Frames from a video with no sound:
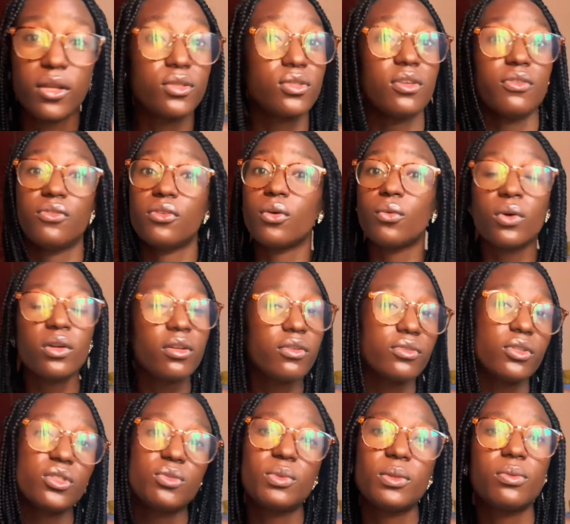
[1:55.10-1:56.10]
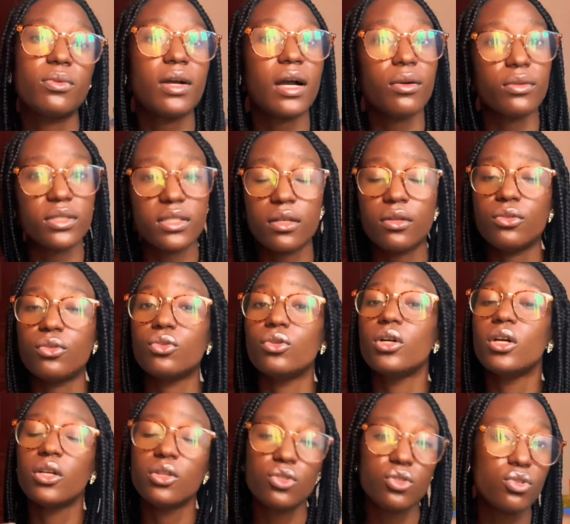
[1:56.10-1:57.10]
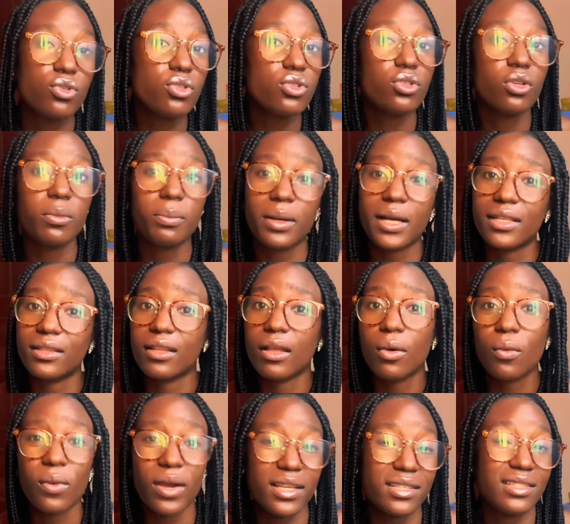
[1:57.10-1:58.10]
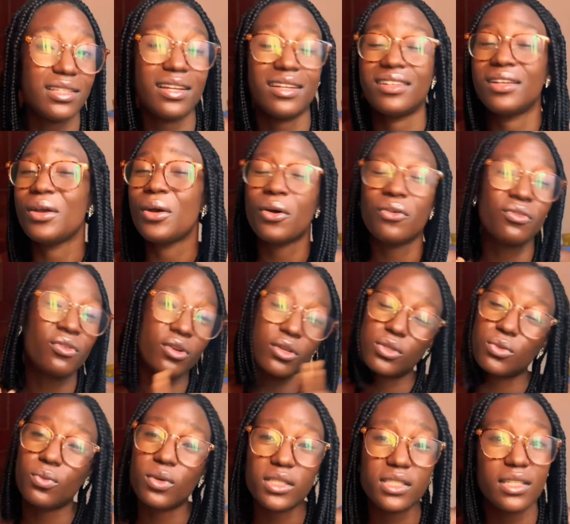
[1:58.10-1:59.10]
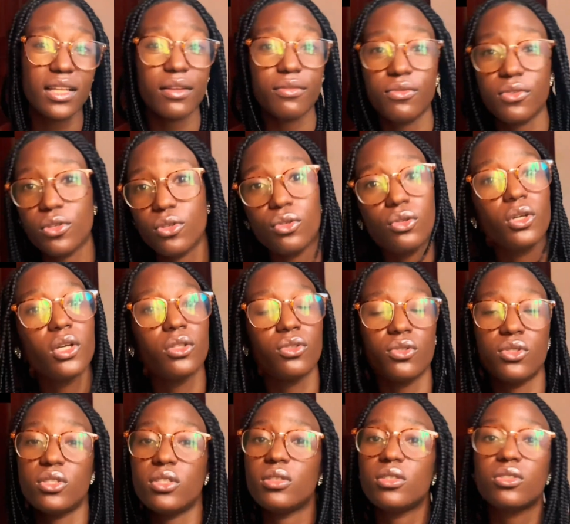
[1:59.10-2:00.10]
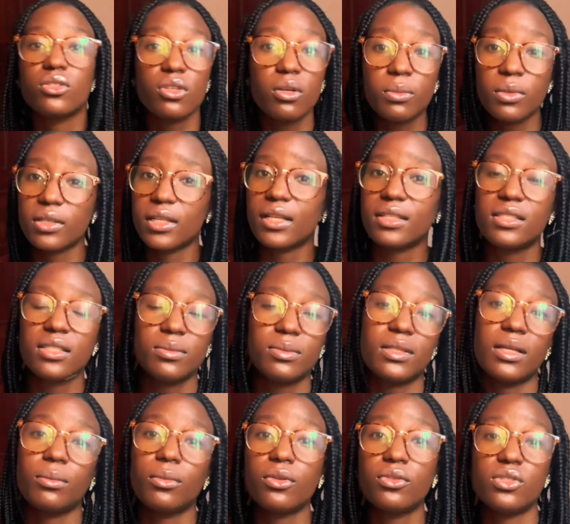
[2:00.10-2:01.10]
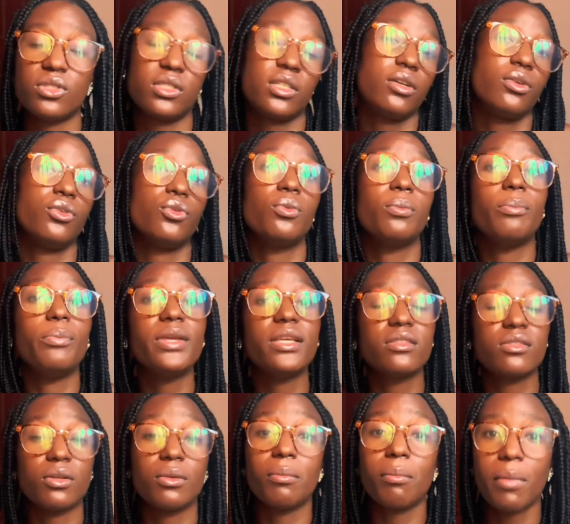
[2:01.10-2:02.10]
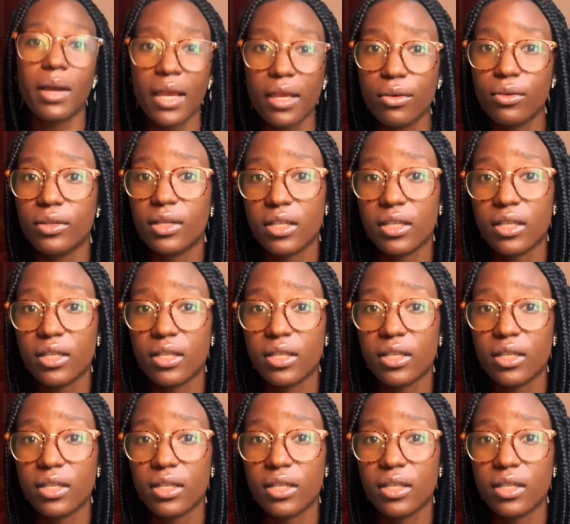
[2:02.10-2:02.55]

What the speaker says: So if you're one of those people, I'll tell you, choose your partner wisely. And of course, watch that video to see some other tips that I'm going to tell you based on my own